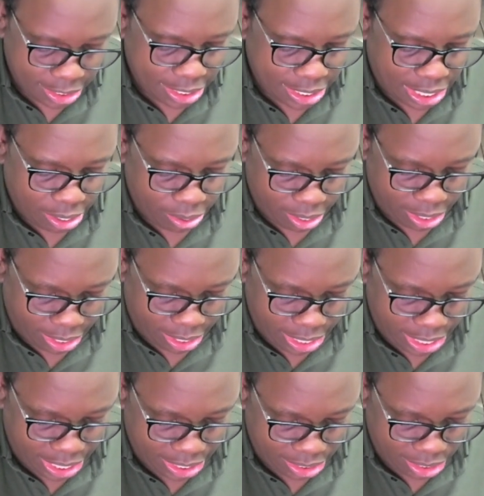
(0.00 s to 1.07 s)
how the
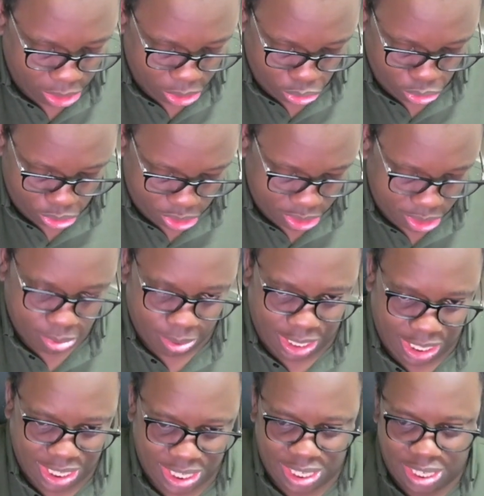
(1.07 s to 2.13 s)
dart looks when
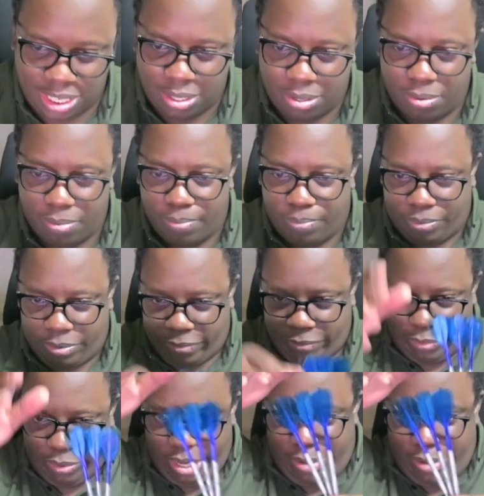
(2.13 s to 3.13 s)
it's fully